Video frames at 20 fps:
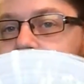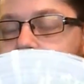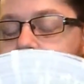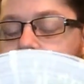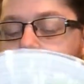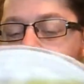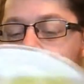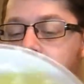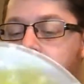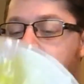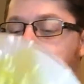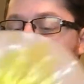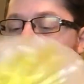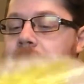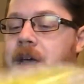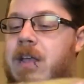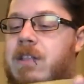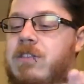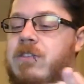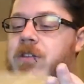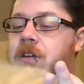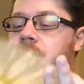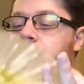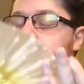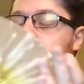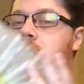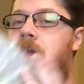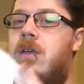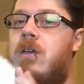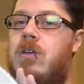2, and side
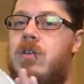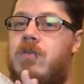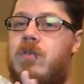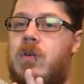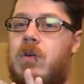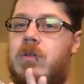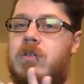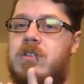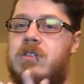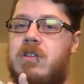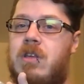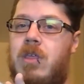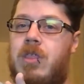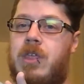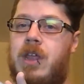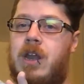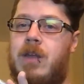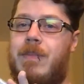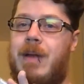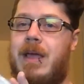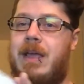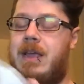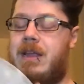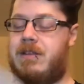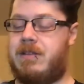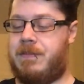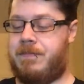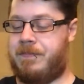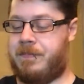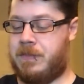B, you've got
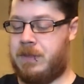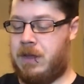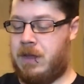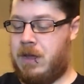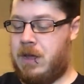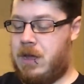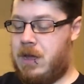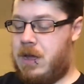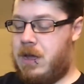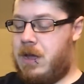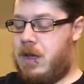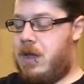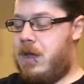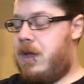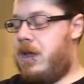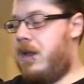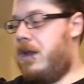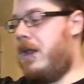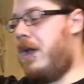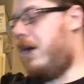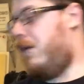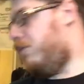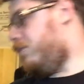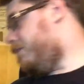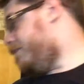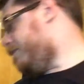Thunderblade. Now,